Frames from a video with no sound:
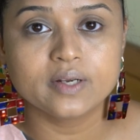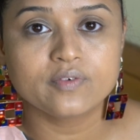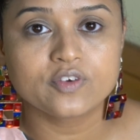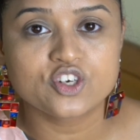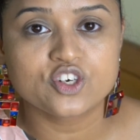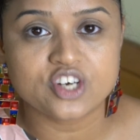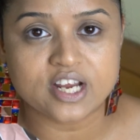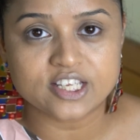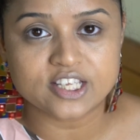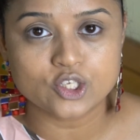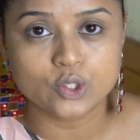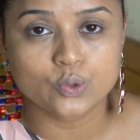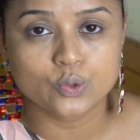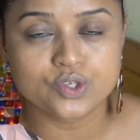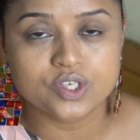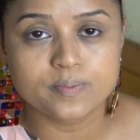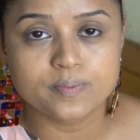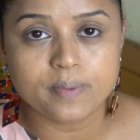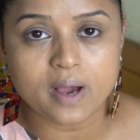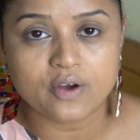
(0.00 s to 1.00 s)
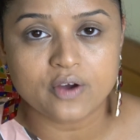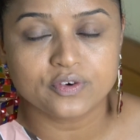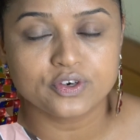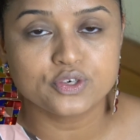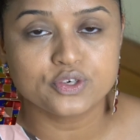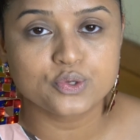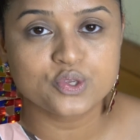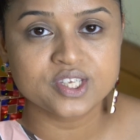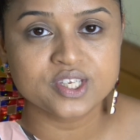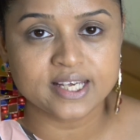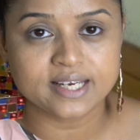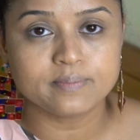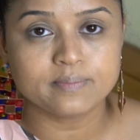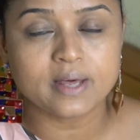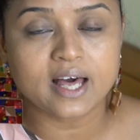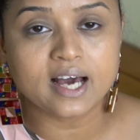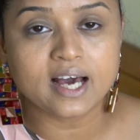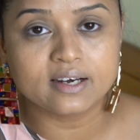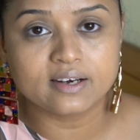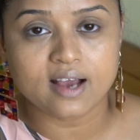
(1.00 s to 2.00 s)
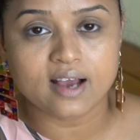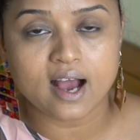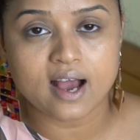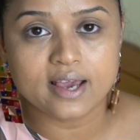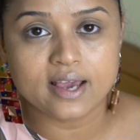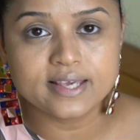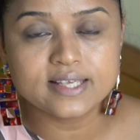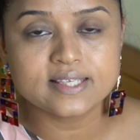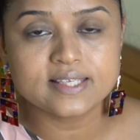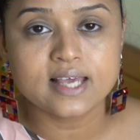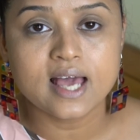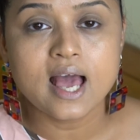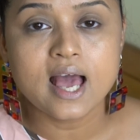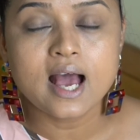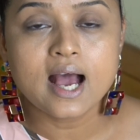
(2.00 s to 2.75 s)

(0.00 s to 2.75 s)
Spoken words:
of a translucent powder to set my under eyes.